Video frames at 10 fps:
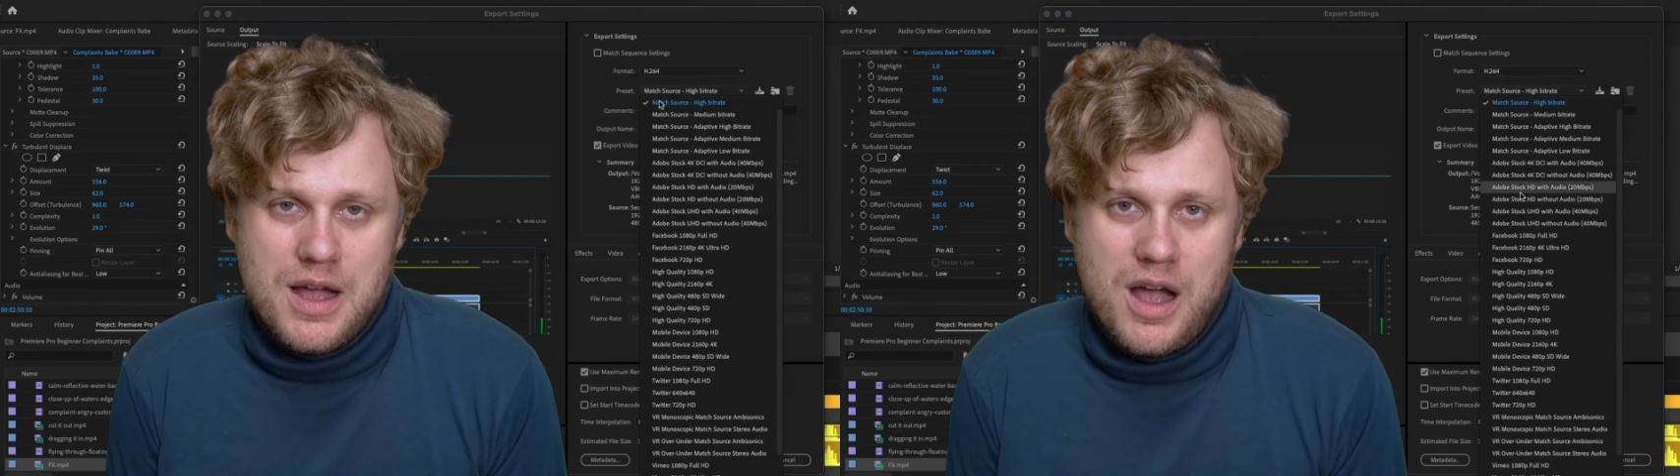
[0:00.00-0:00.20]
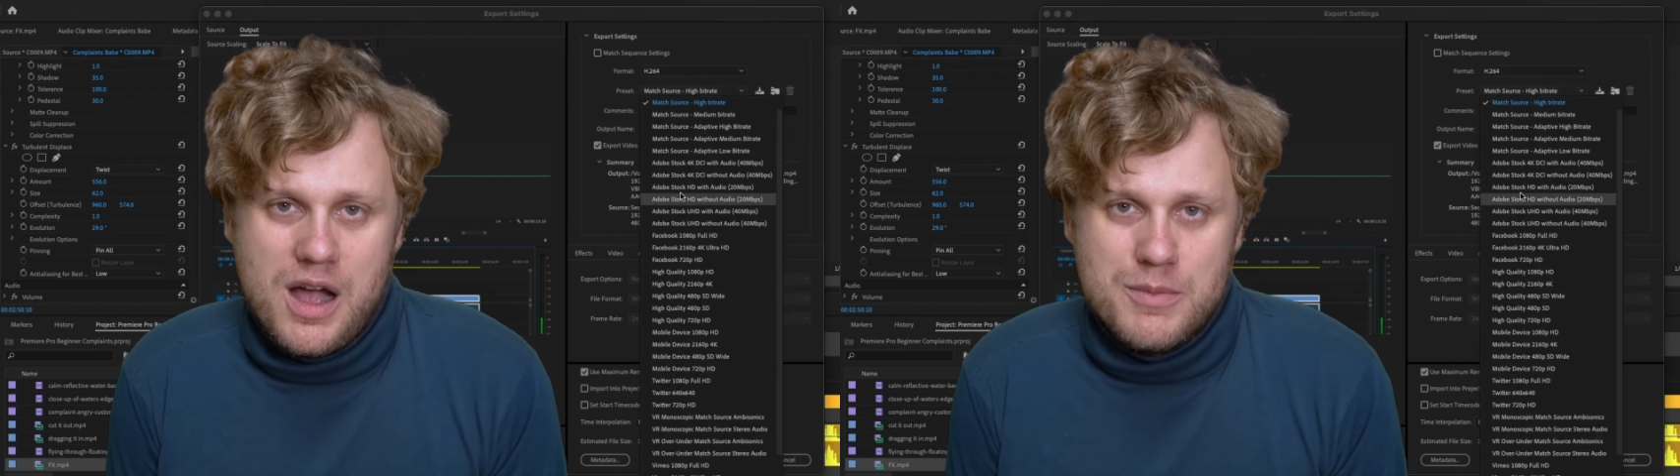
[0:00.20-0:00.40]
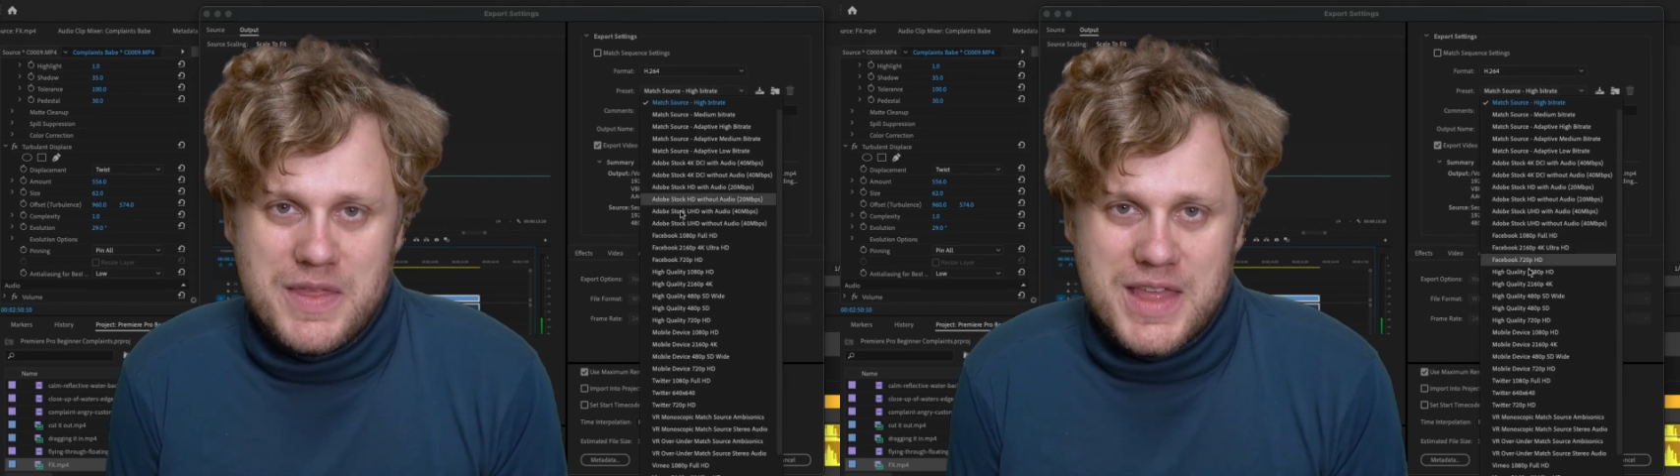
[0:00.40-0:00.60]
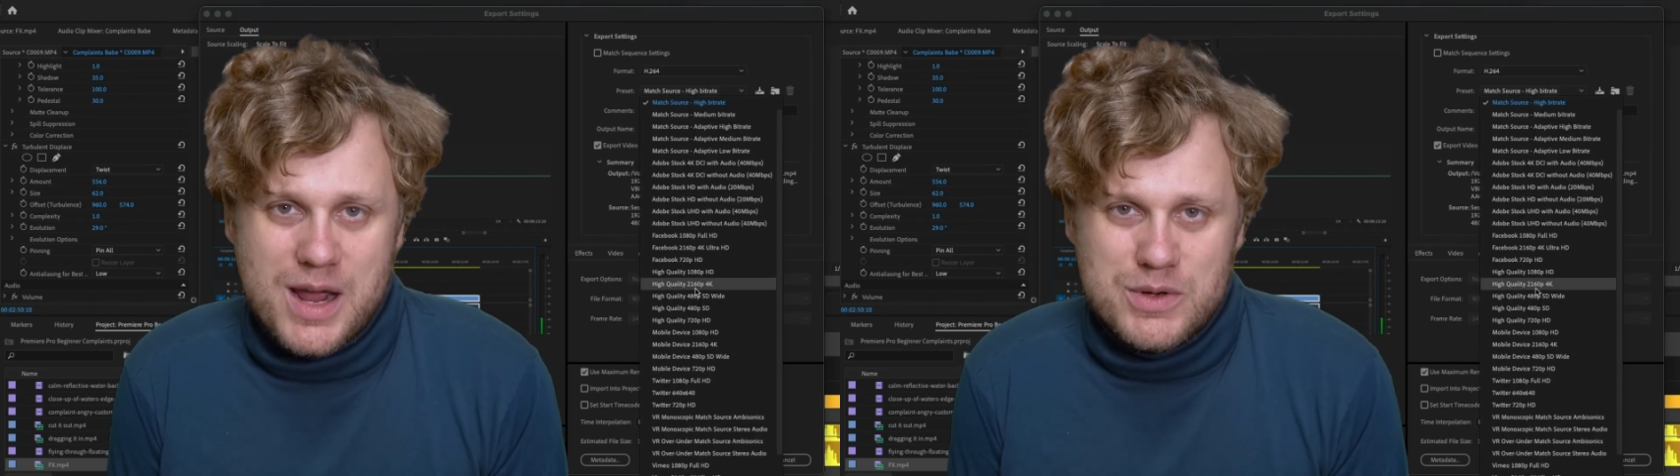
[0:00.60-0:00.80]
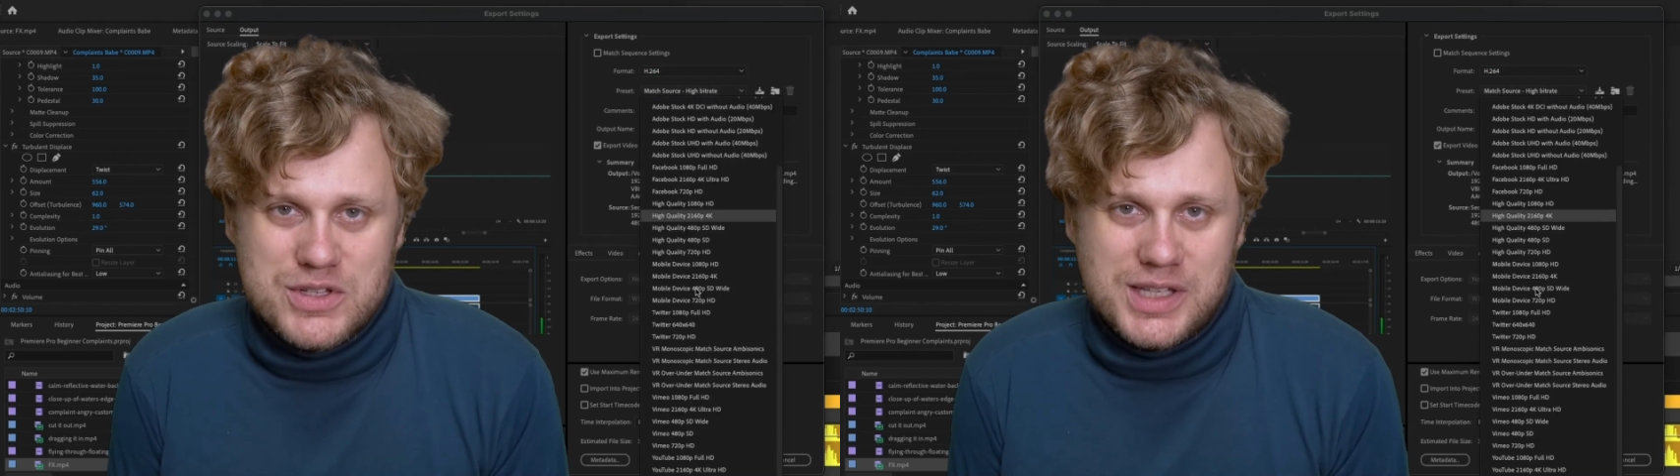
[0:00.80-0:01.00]
And then
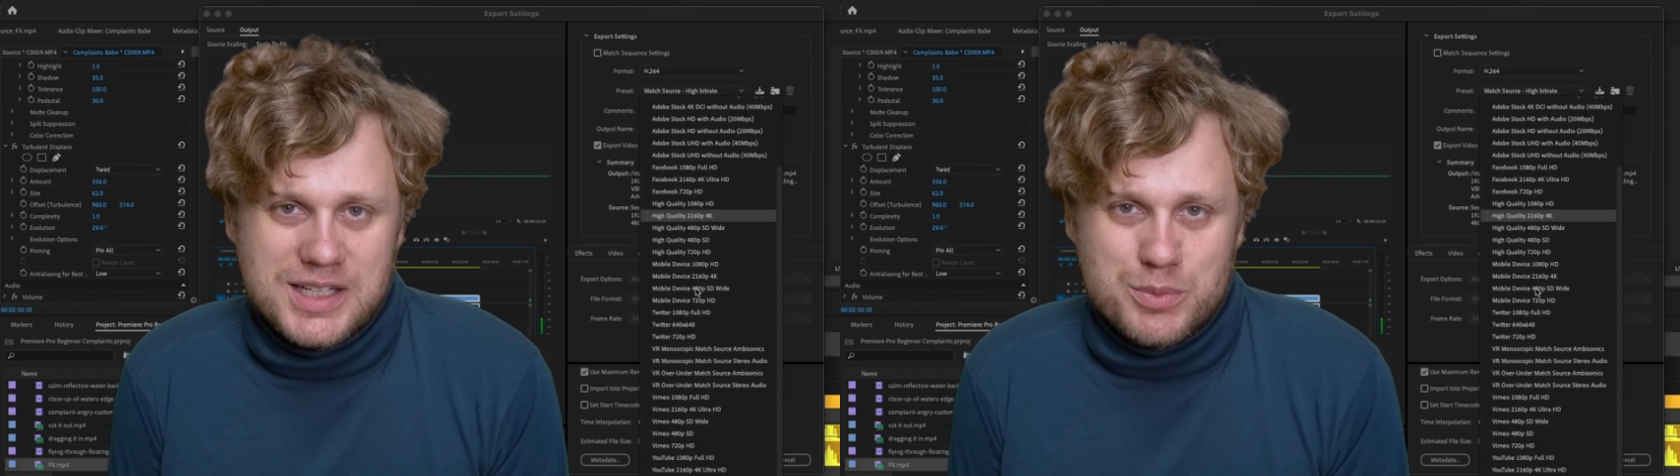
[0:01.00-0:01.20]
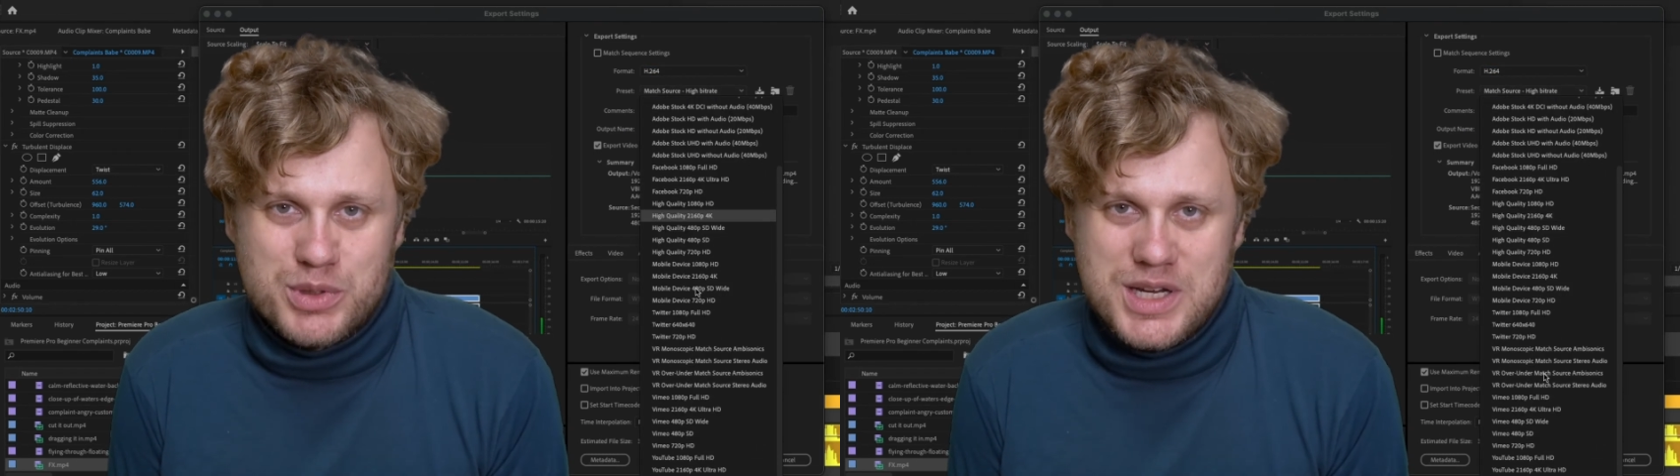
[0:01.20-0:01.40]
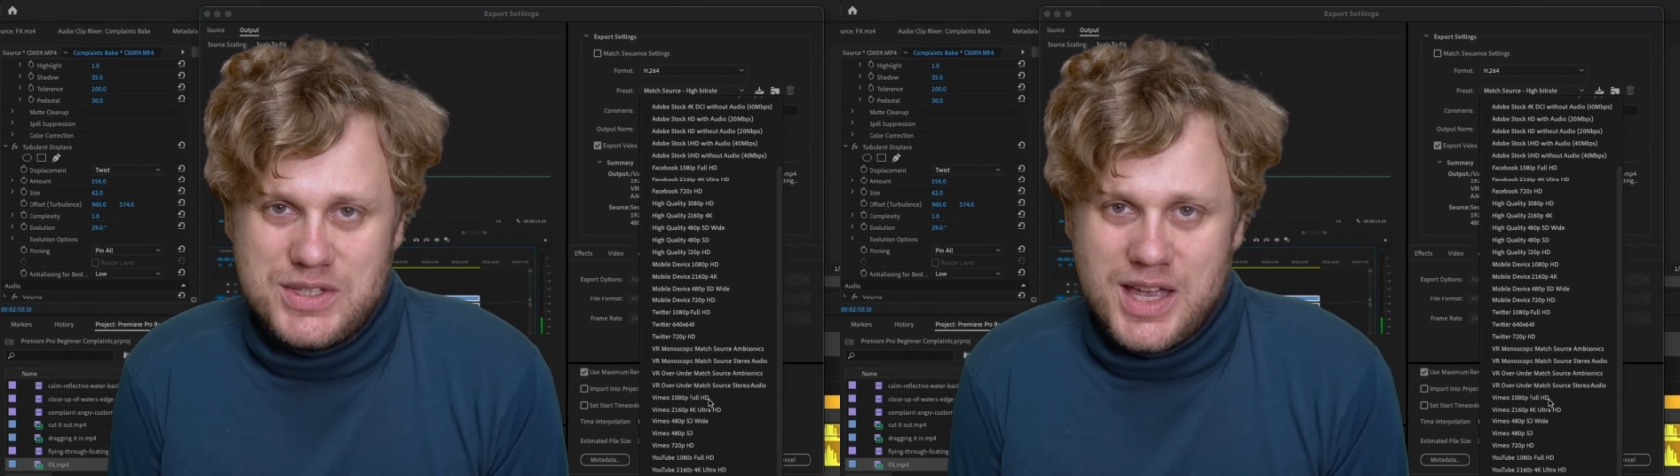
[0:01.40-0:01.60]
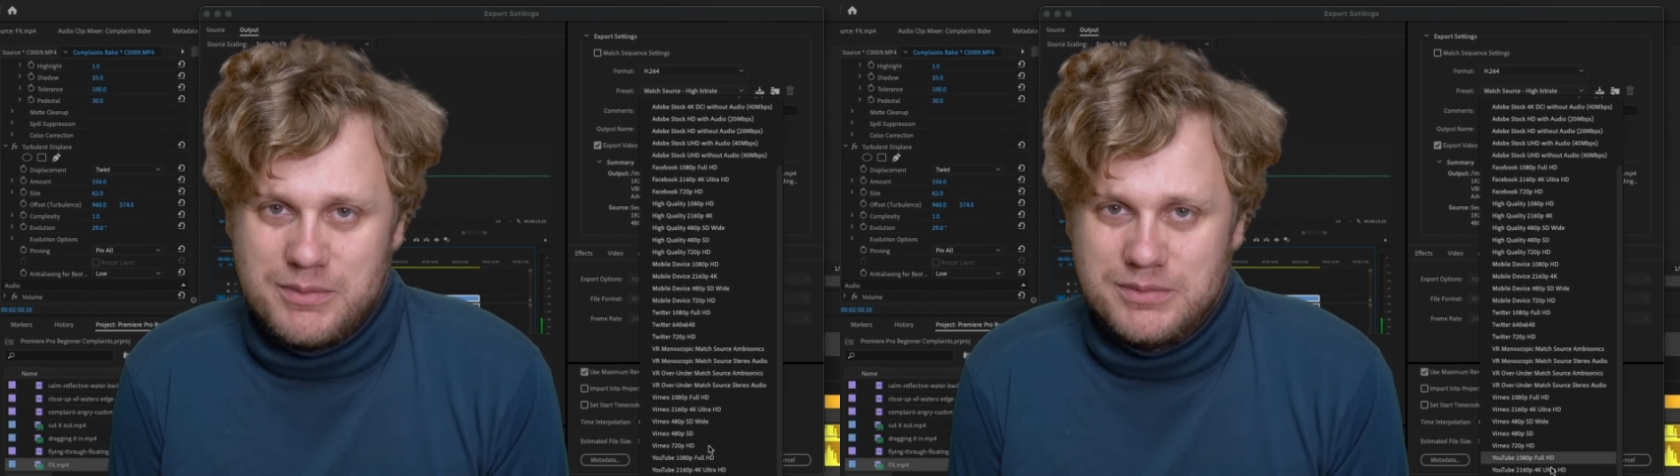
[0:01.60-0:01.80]
I would just select a preset.